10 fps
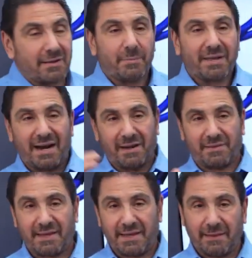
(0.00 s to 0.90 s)
coming out of
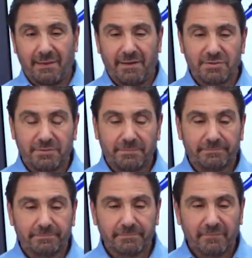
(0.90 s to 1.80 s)
the analyzer.
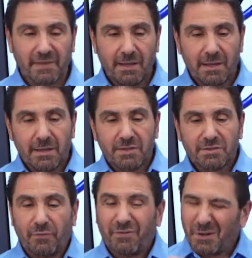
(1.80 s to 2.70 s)

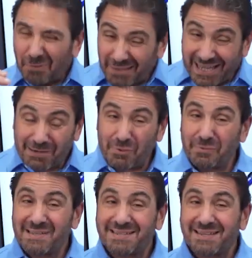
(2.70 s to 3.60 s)
So if we don't like what
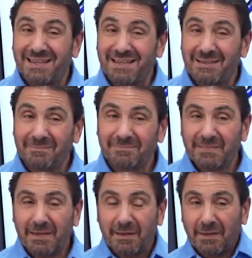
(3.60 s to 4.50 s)
we see,
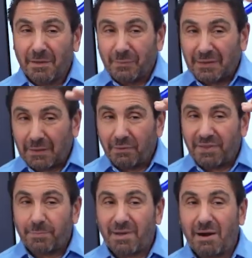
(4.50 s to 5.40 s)
we lower
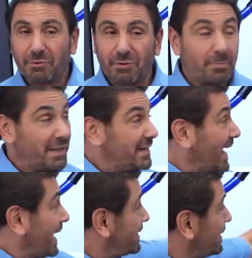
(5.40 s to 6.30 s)
that power a little bit.
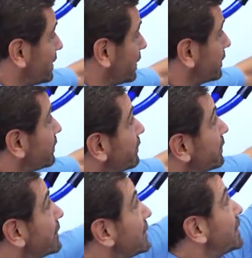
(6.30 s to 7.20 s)
Not here,
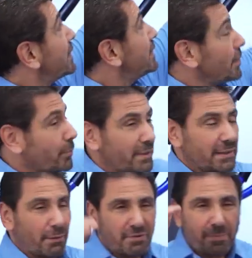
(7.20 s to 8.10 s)
here.
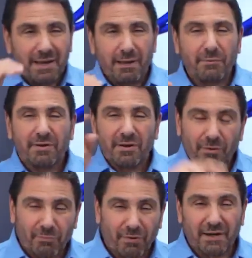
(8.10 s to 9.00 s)
Lower the power,
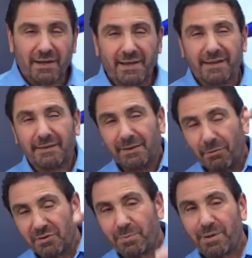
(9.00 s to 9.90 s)
run it again.
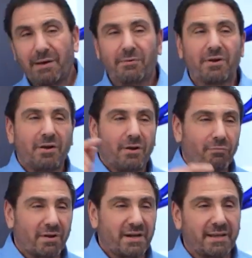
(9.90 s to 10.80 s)
Lower the power,
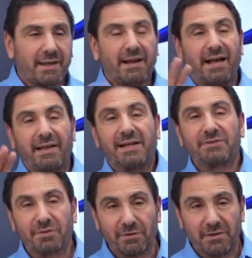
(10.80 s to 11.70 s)
run it again. Ah,
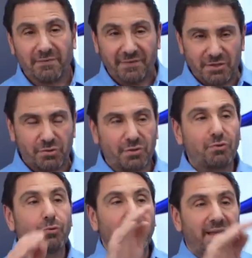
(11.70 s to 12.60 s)
that's good. Eventually
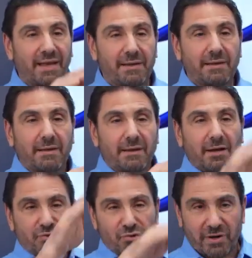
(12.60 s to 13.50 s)
you will get
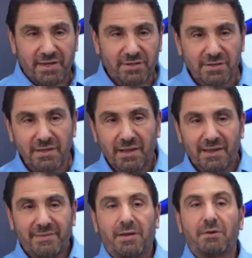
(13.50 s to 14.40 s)
a trace
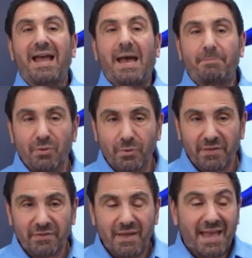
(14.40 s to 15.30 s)
that you're happy
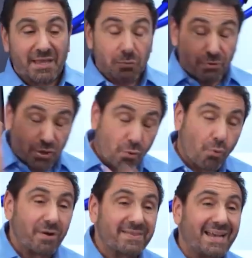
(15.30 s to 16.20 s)
with. You
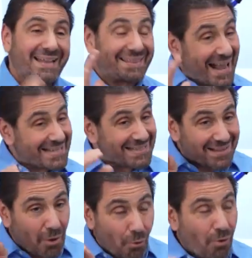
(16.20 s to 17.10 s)
record that.
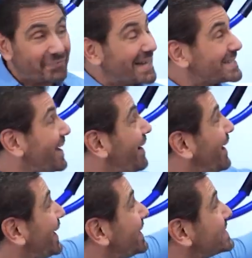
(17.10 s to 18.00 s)
That's the
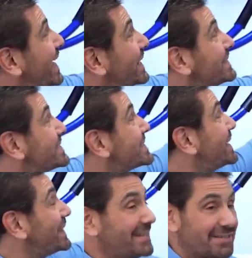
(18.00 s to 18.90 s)
highest I can
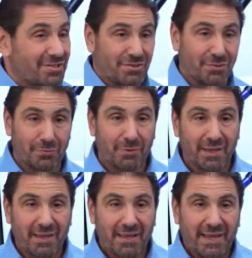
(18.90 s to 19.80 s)
set this to
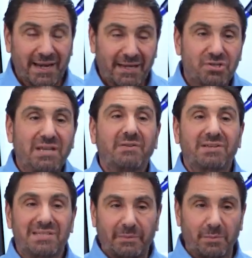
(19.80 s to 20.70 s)
and achieve
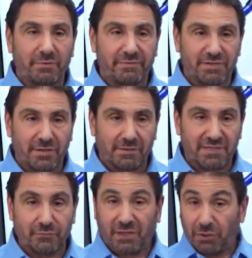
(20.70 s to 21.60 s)
acceptable
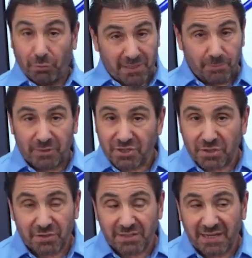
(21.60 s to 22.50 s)
results. If we can do it at plus
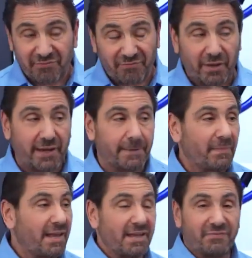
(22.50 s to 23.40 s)
13, fine.
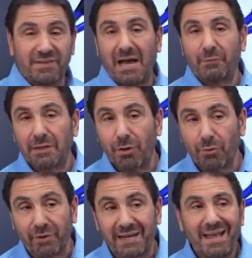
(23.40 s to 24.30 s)
If not, we
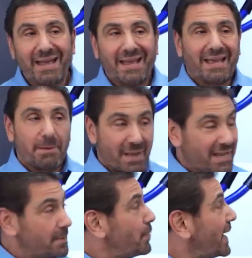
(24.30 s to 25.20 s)
lower it. It
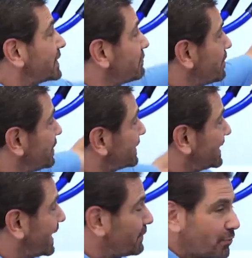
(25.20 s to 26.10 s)
may impact your input
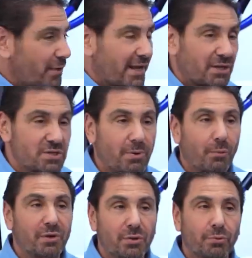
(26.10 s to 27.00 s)
dynamic range, but
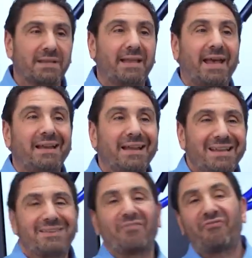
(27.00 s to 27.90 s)
we're doing
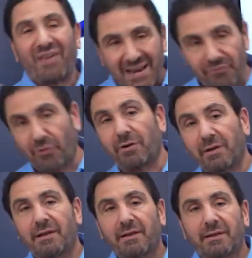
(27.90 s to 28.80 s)
that to
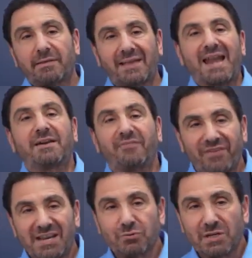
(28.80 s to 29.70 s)
favor the additive
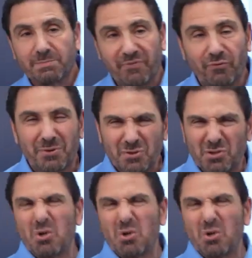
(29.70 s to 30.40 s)
phase noise performance or the